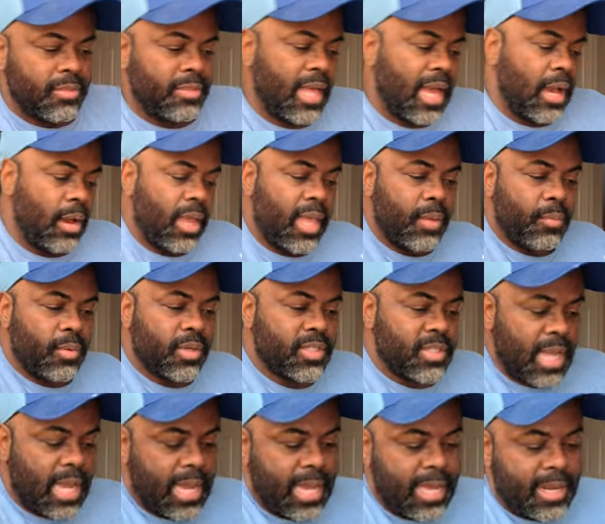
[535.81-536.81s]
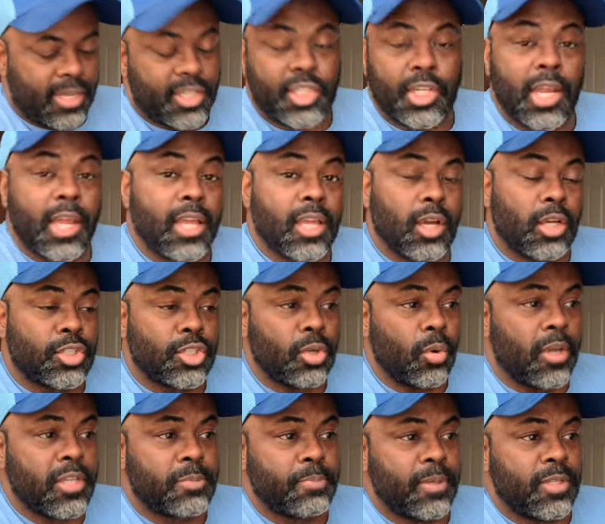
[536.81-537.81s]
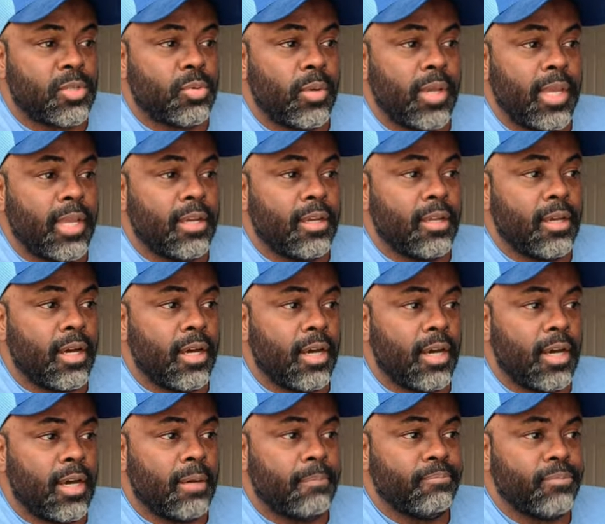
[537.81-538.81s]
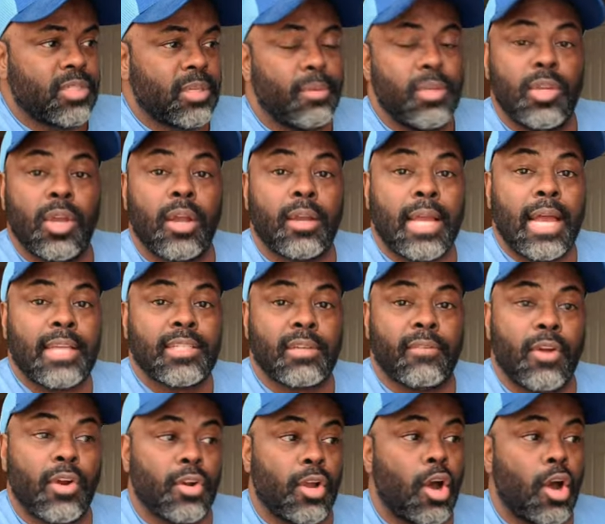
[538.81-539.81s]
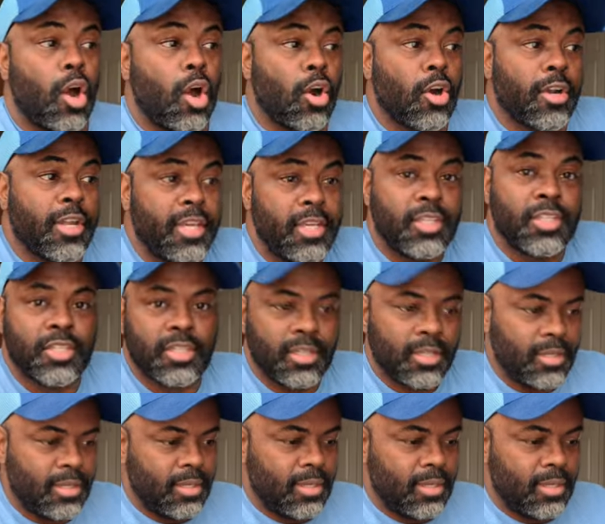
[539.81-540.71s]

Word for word: I, it was I had a chance a choice between uh, some of you guys have heard of Hardee's